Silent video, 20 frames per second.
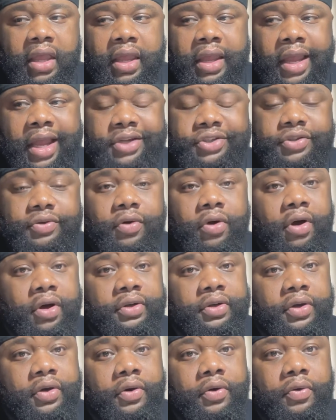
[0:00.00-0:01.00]
As you all
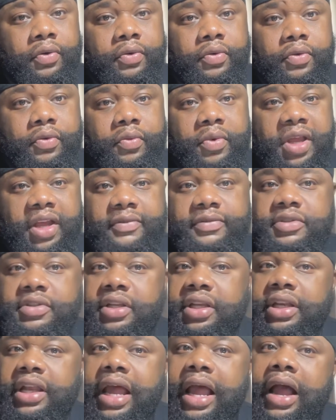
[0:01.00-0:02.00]
know, we have
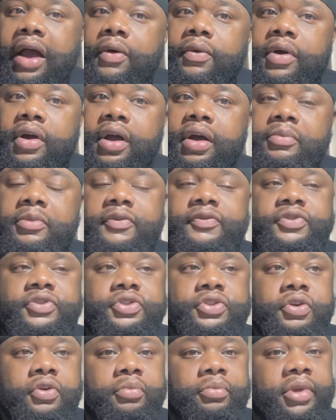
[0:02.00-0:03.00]
seen the outcome of
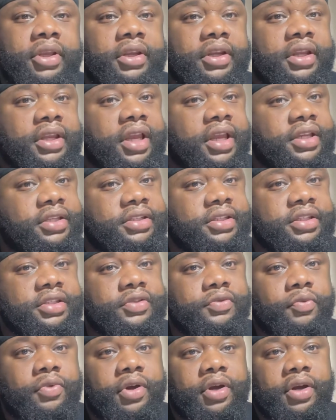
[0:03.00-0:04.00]
so many cases
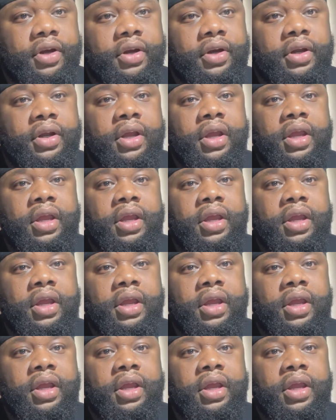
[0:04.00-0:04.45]
where